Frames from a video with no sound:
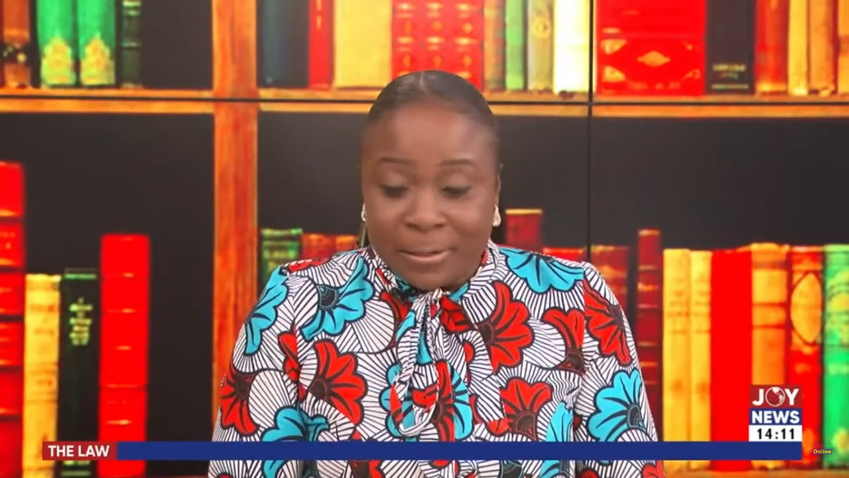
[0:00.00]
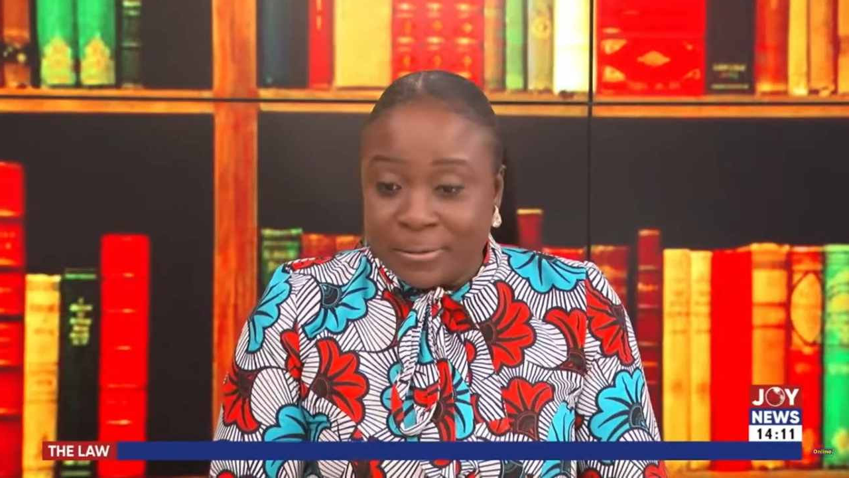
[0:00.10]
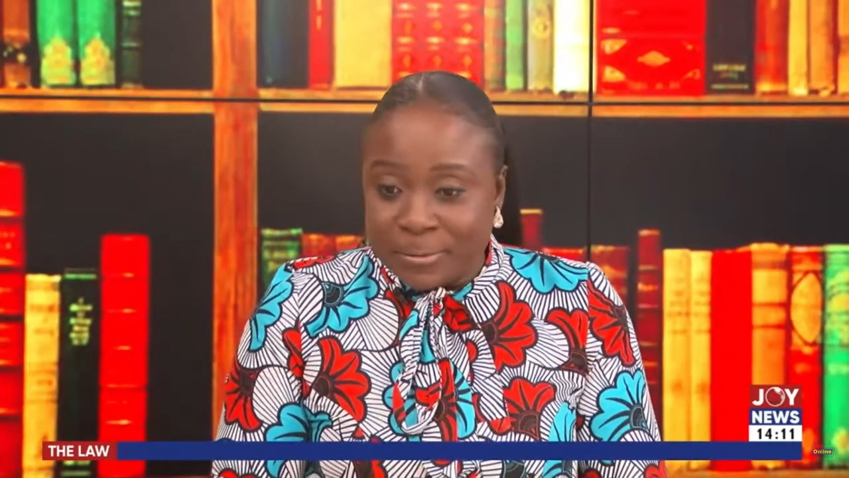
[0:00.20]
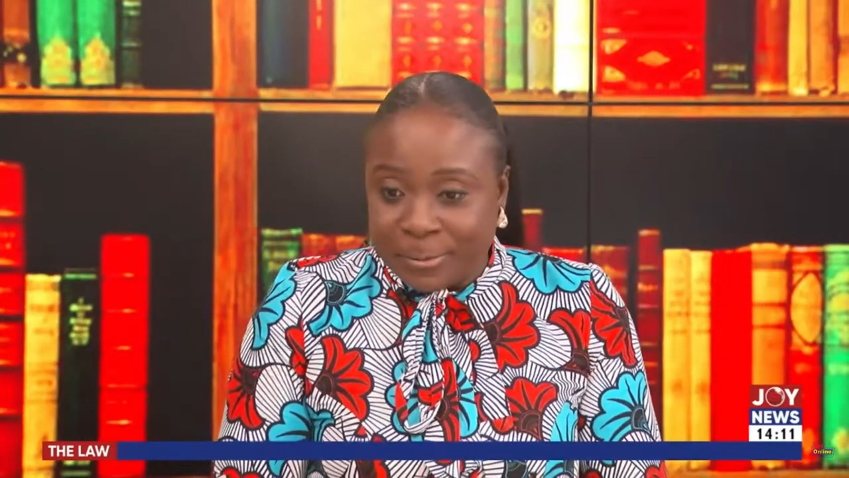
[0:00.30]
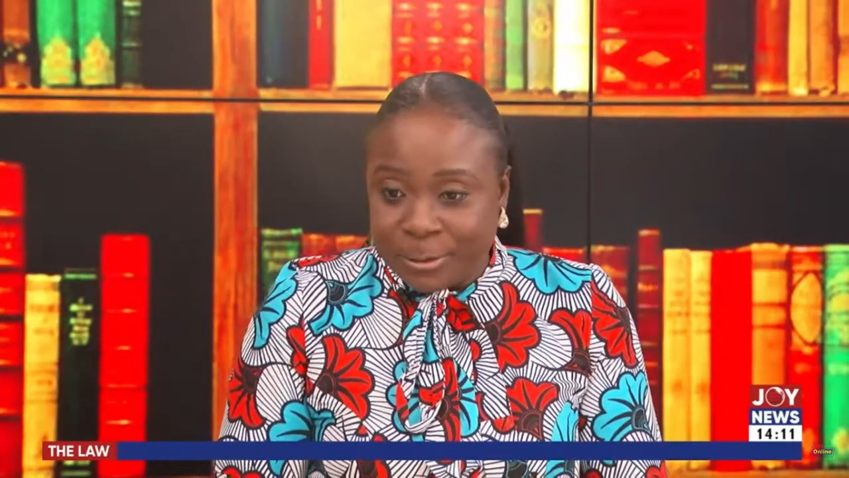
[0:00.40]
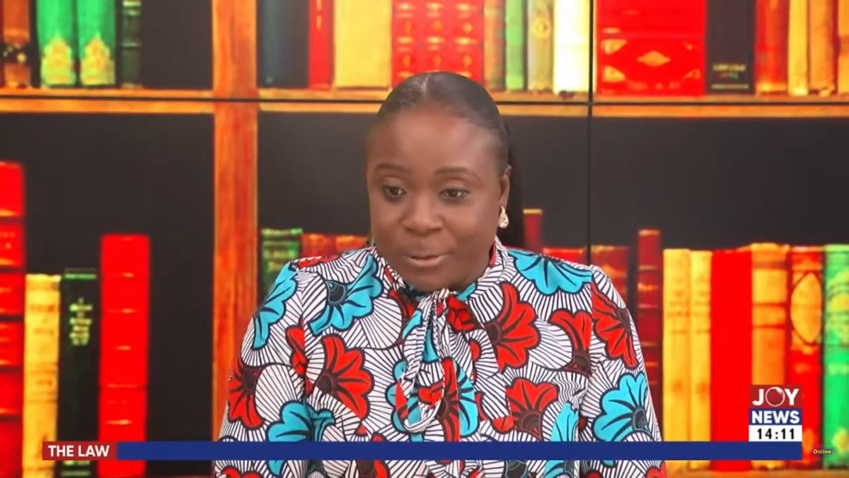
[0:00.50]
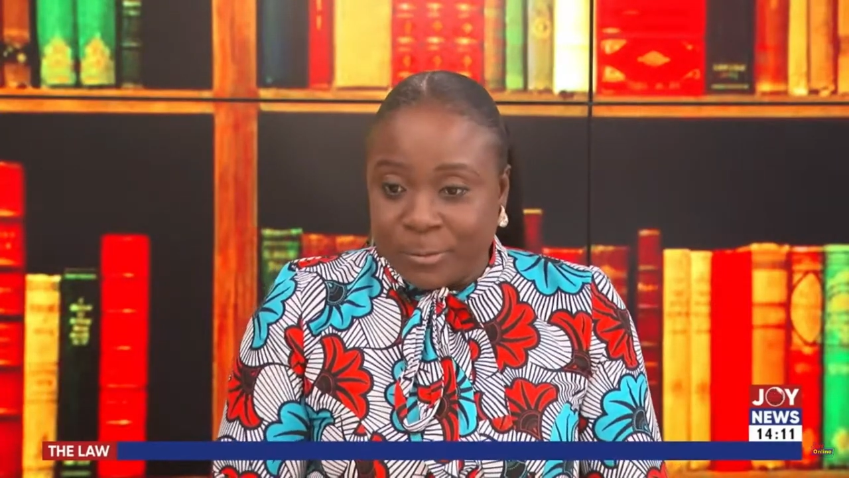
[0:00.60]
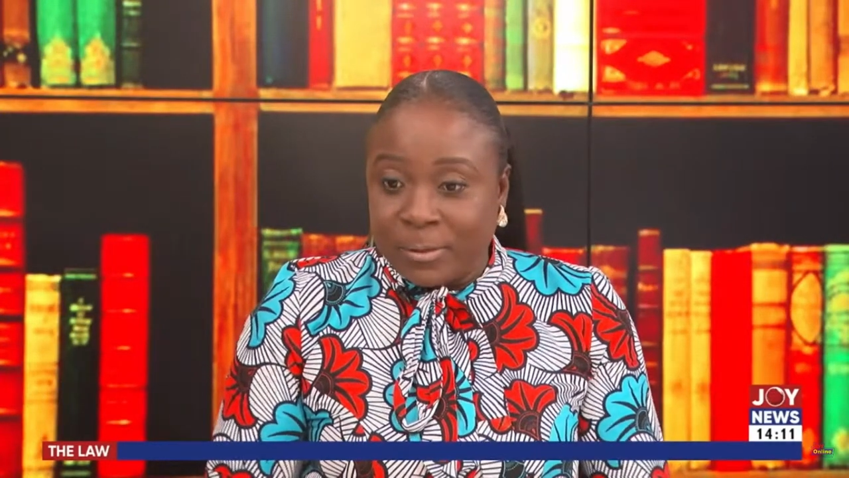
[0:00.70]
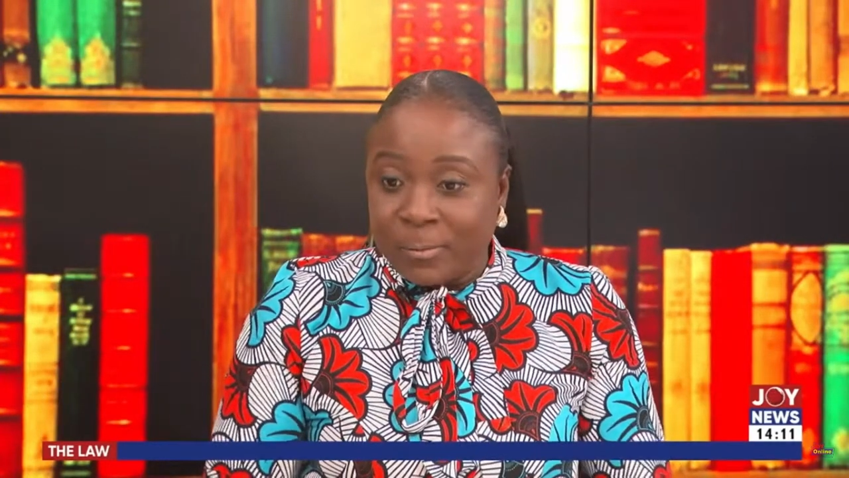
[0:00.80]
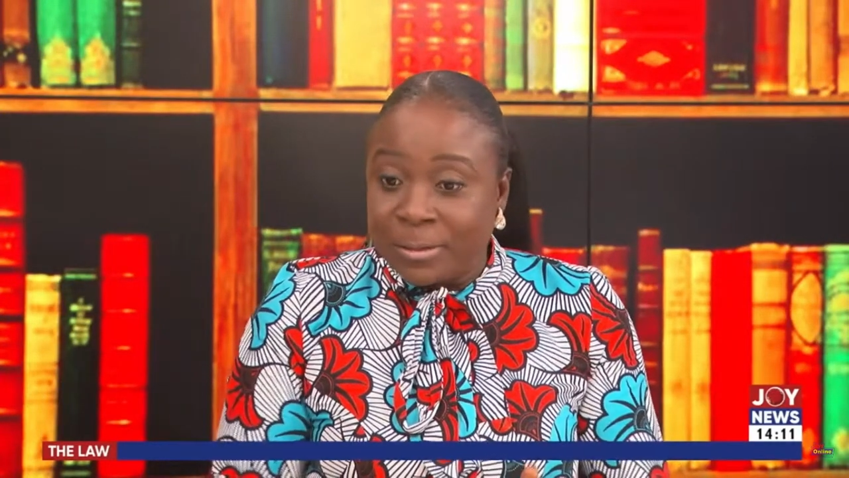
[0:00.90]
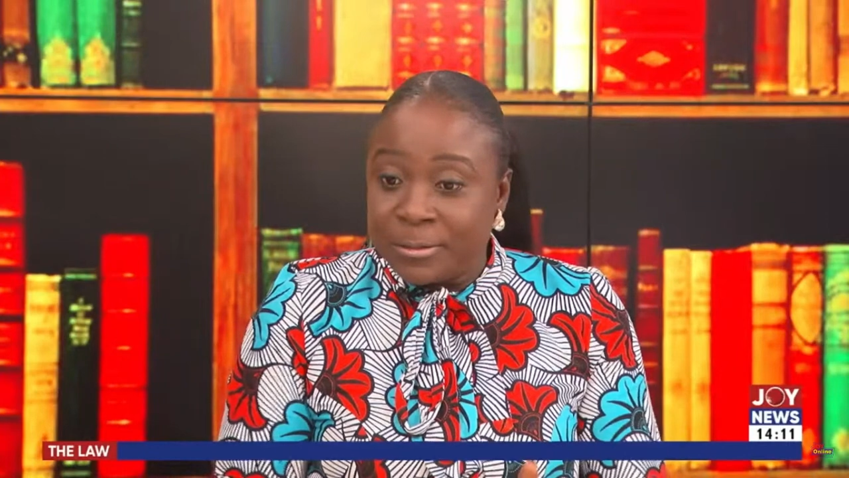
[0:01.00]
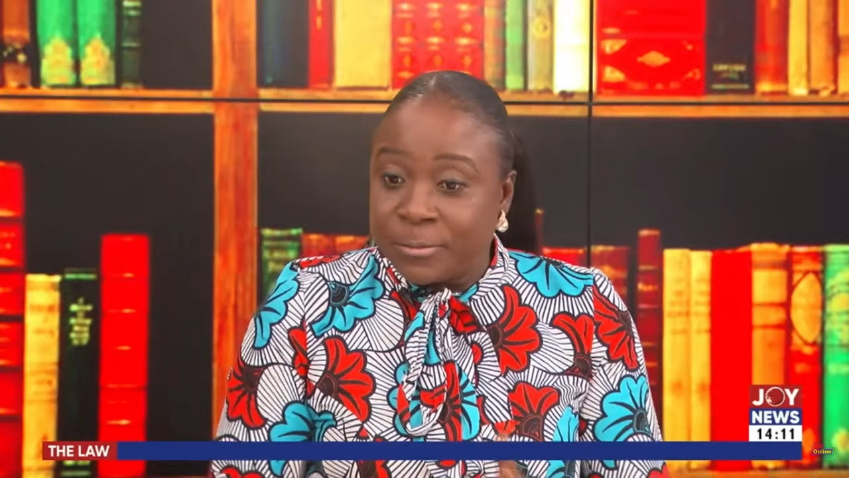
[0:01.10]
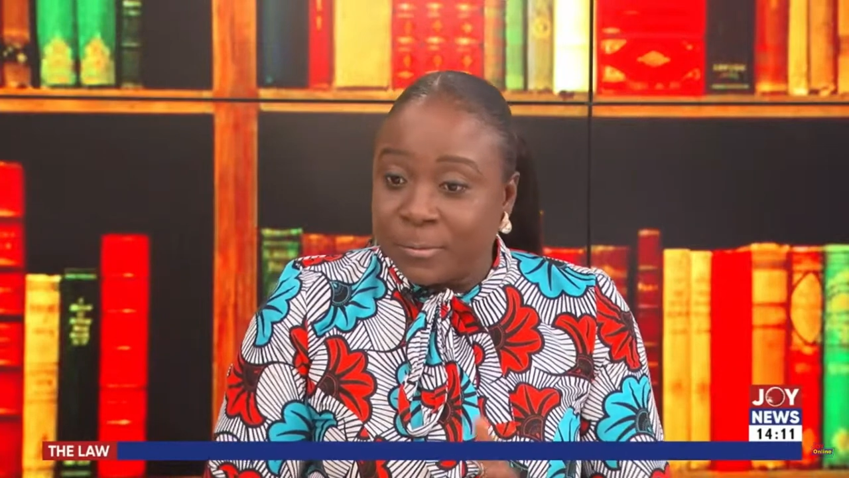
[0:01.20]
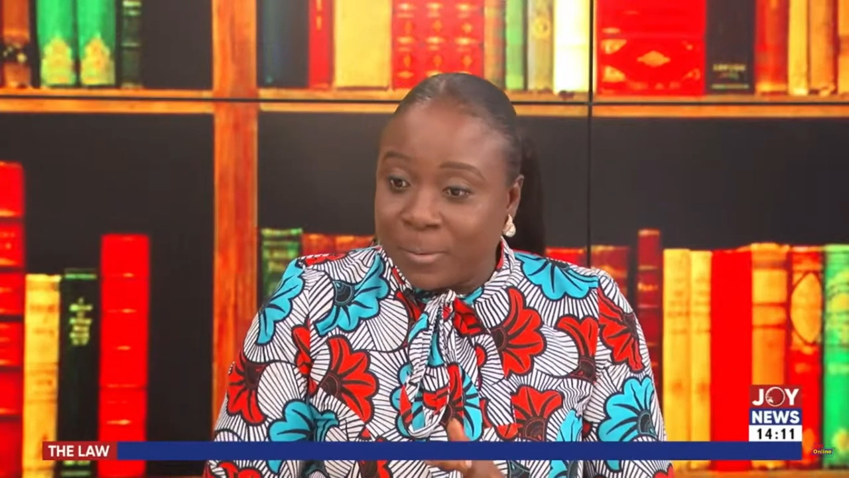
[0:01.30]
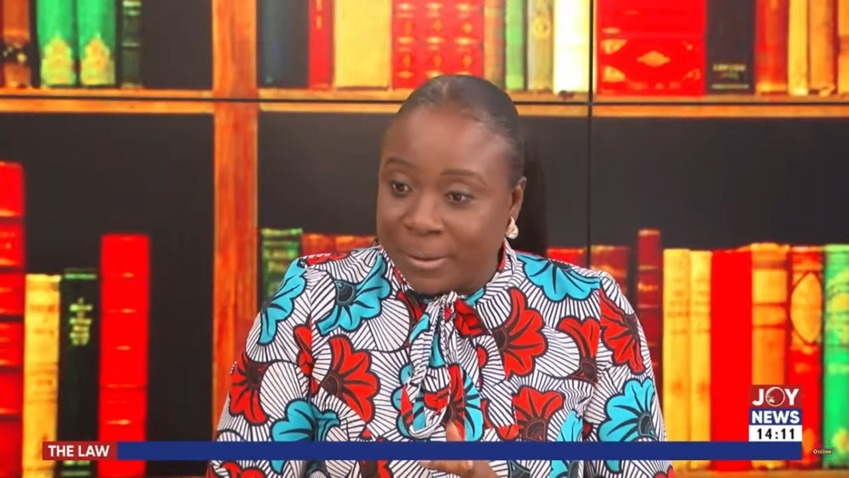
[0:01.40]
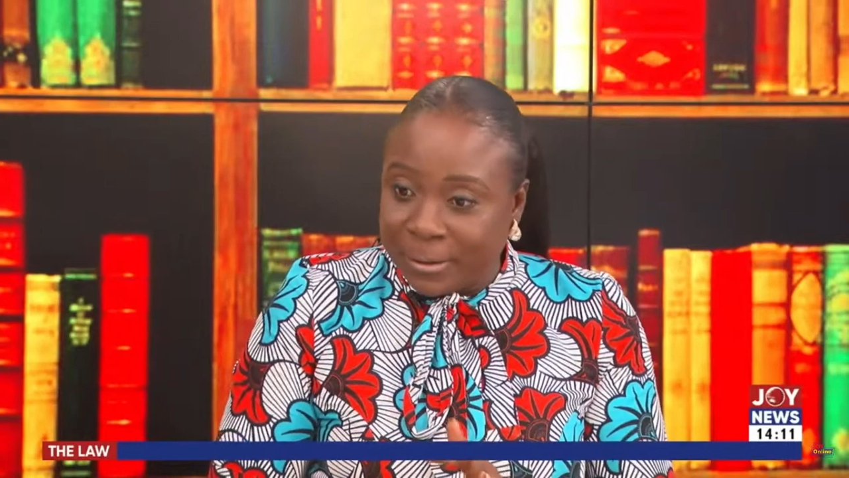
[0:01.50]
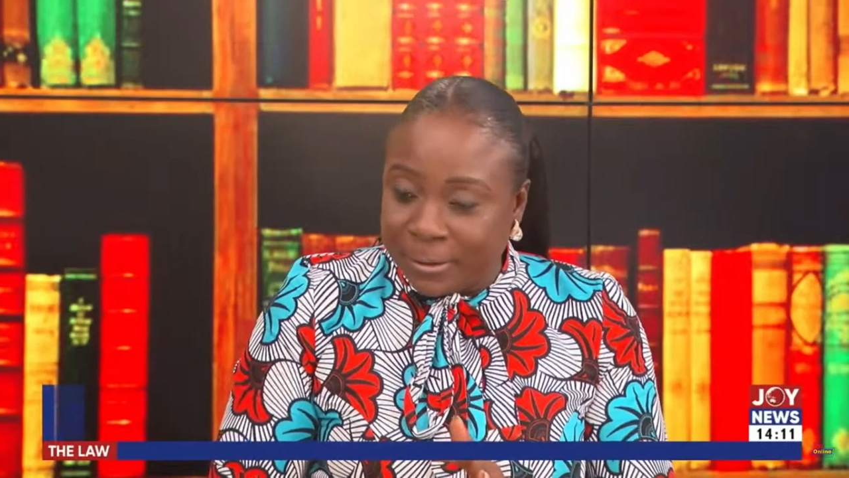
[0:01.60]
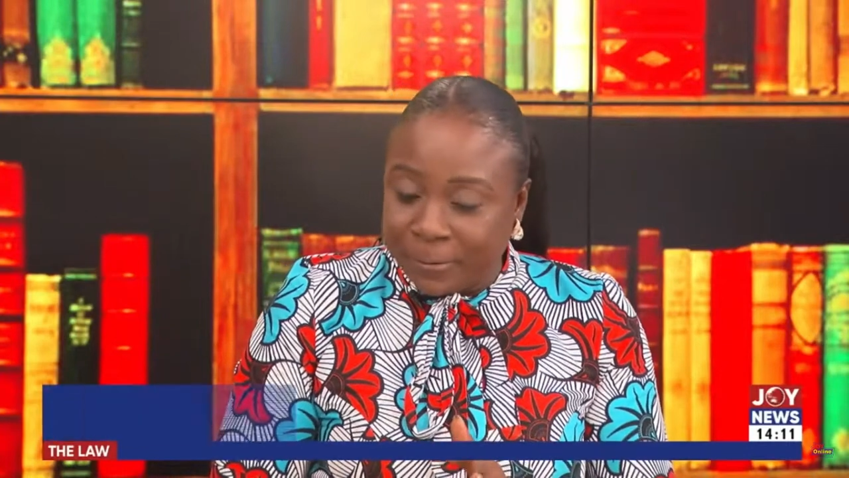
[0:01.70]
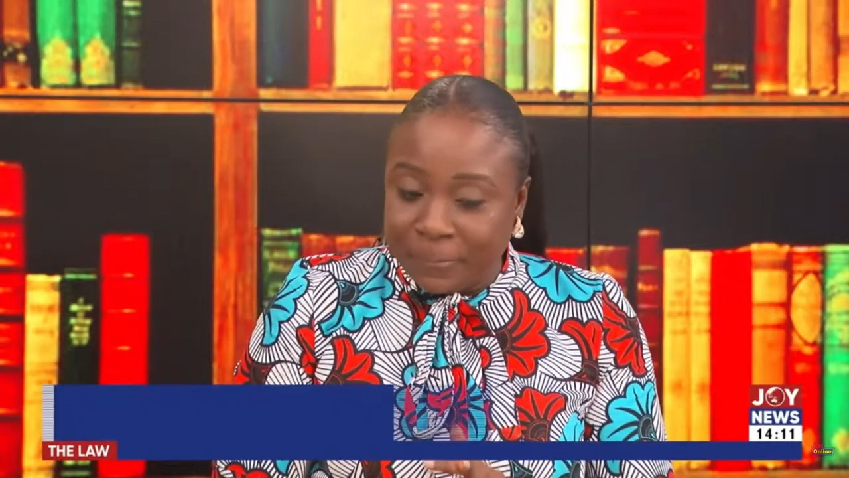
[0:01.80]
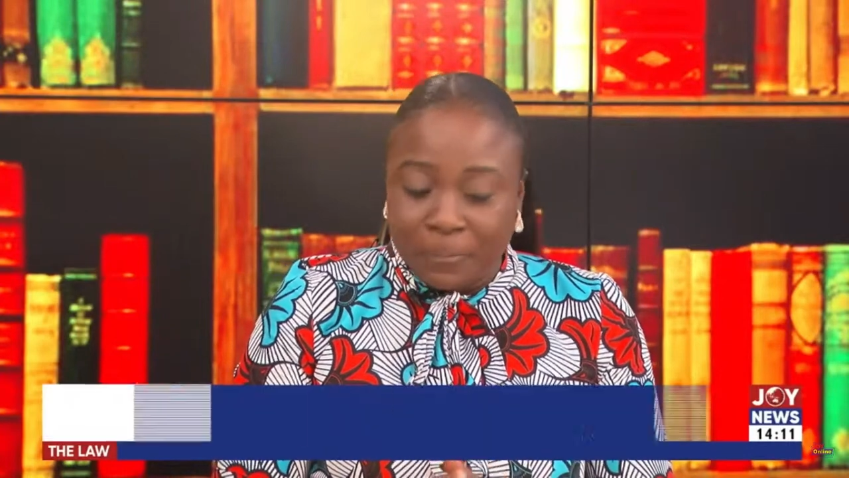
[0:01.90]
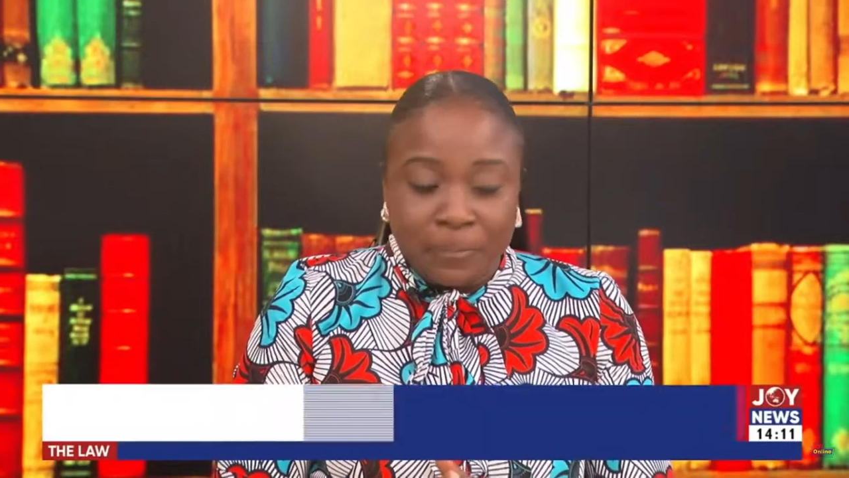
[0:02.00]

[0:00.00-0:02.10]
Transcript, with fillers: is to ensure that once you're working,